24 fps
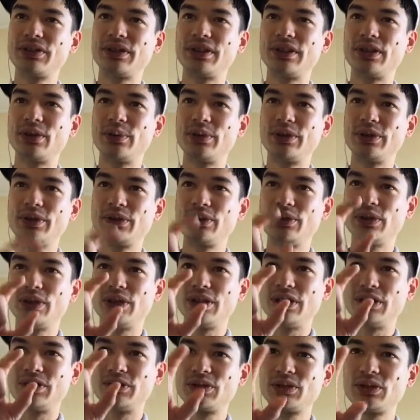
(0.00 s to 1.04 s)
uh, with
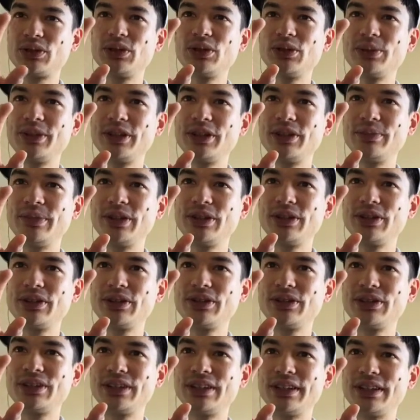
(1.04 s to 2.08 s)
uh, Tsukuyomi in the
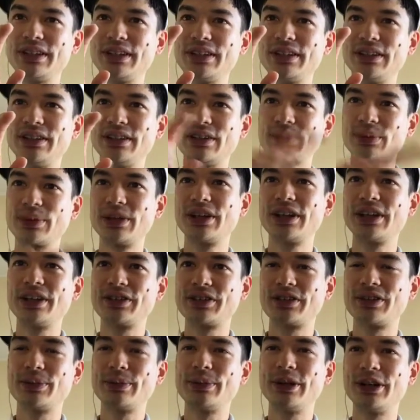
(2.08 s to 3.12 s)
middle and then the three
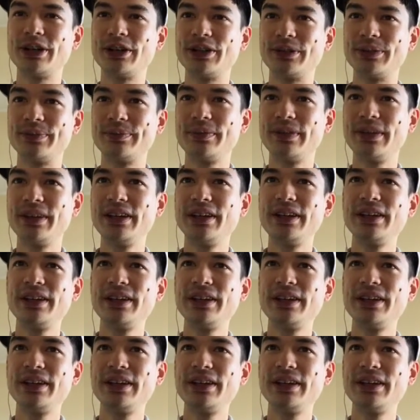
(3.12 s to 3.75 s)
guys on the bottom,